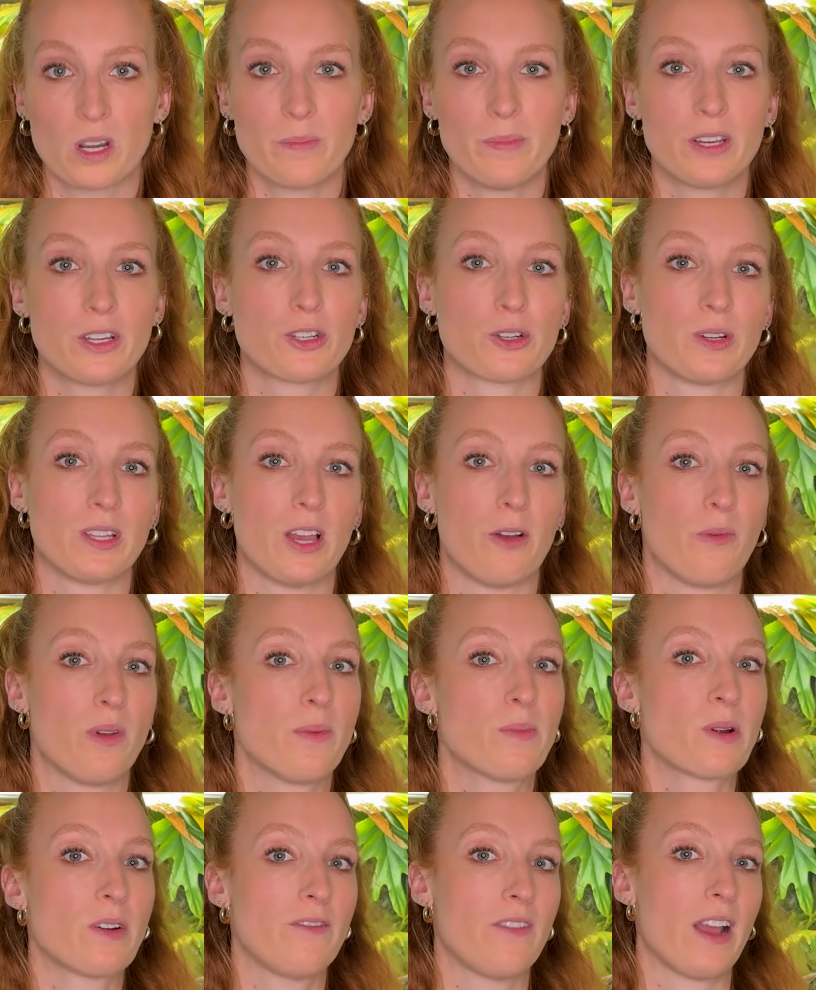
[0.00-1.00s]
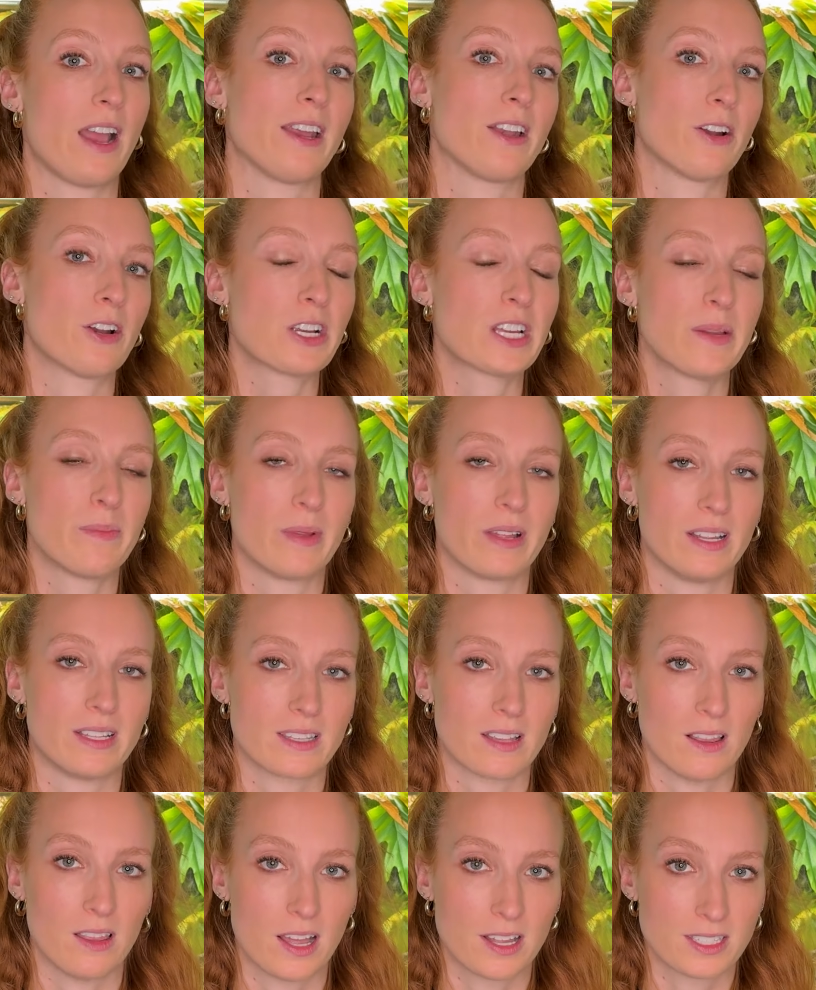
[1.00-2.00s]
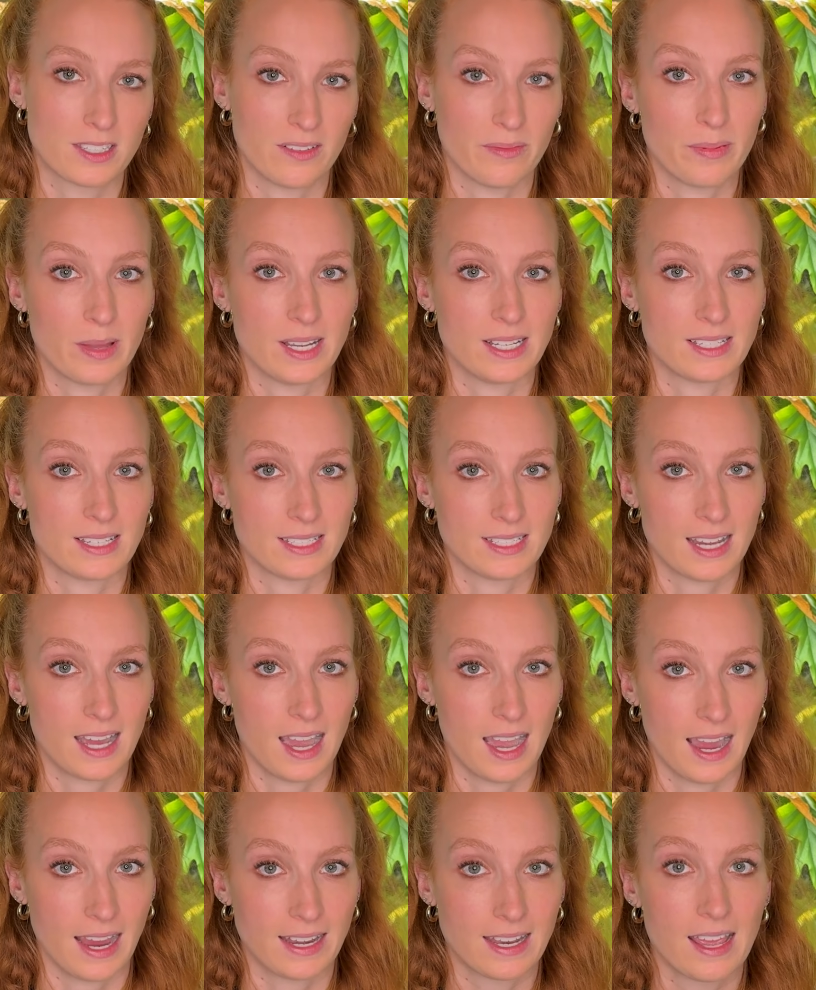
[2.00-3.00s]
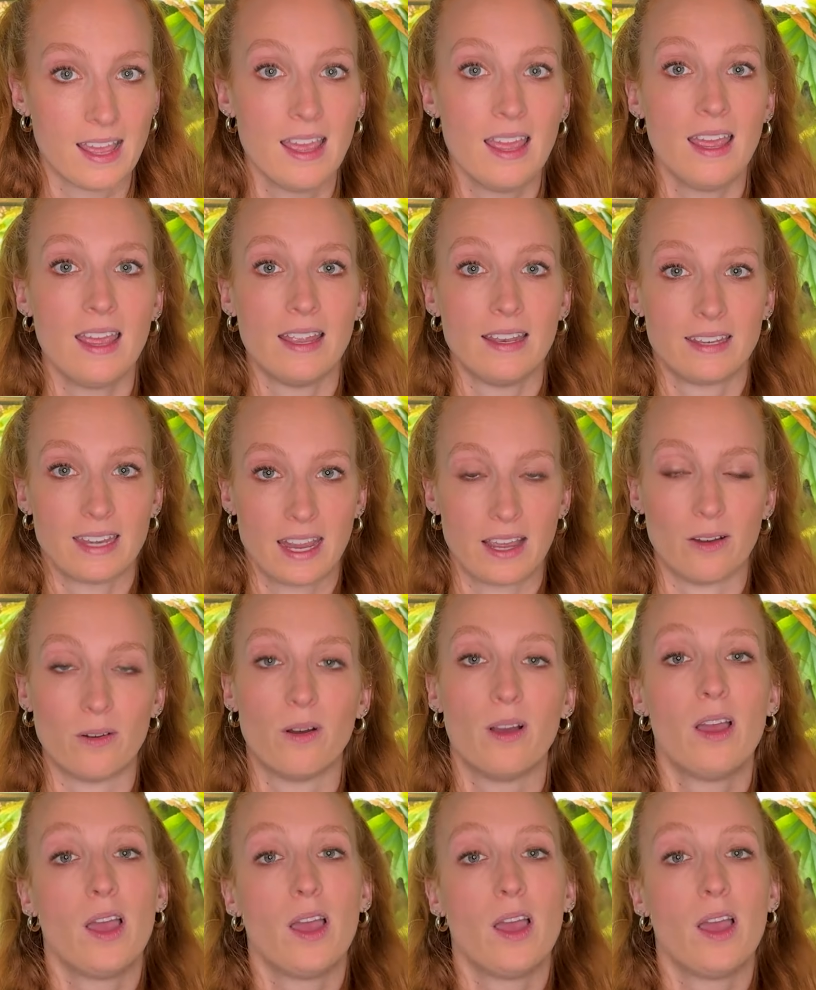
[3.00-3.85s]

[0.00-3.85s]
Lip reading: to make sure that we provide our chameleons lots of places to hide. Now,